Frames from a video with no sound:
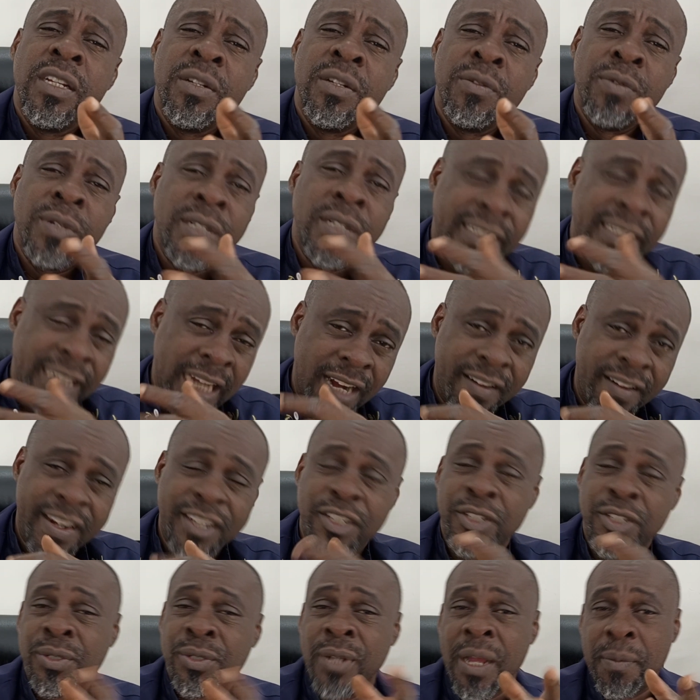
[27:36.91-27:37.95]
will
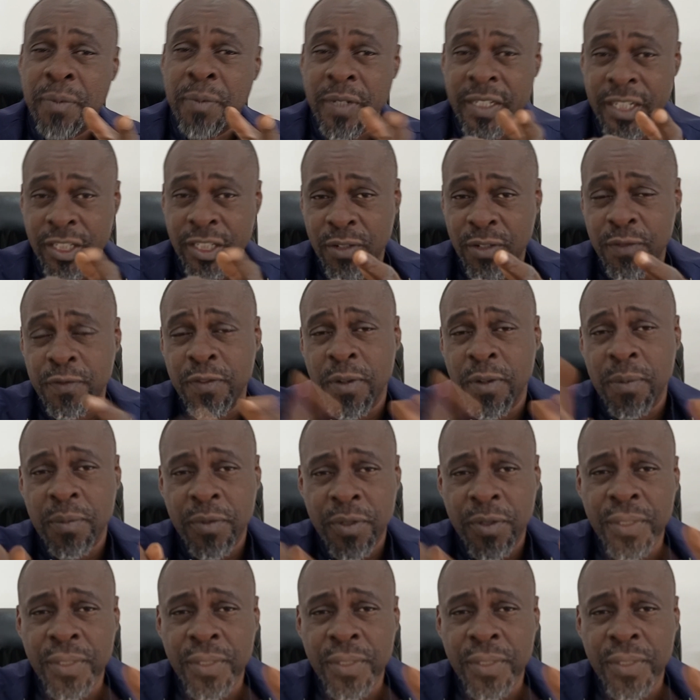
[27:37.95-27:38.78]
direct you to the application form.